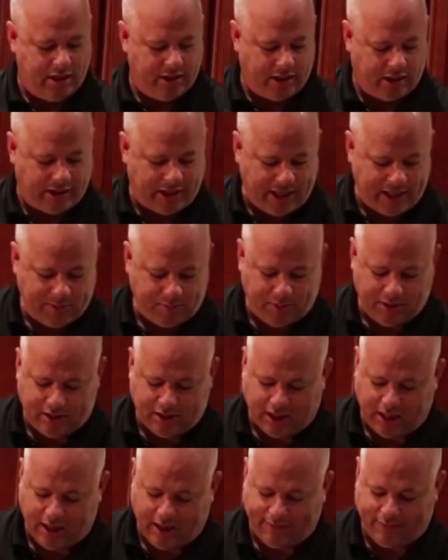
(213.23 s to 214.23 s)
The last
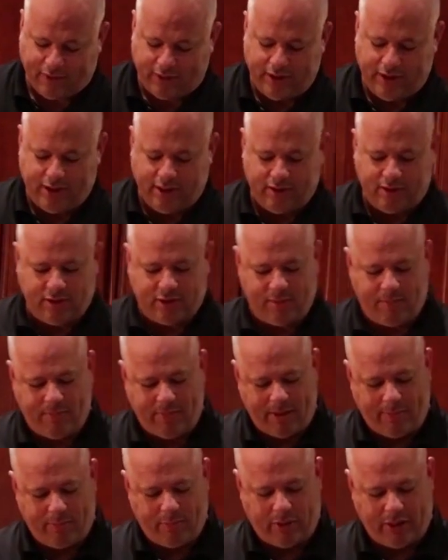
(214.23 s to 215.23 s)
piece I have on here is a
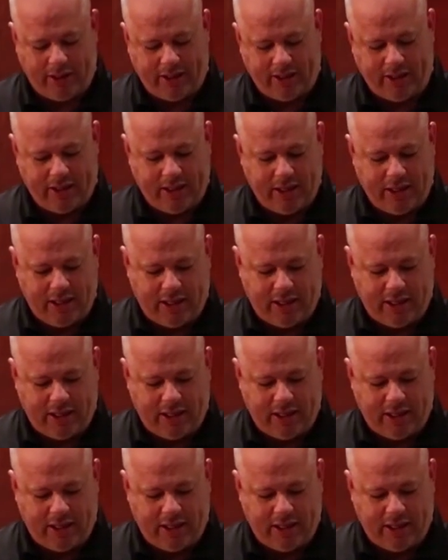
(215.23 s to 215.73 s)
membrane,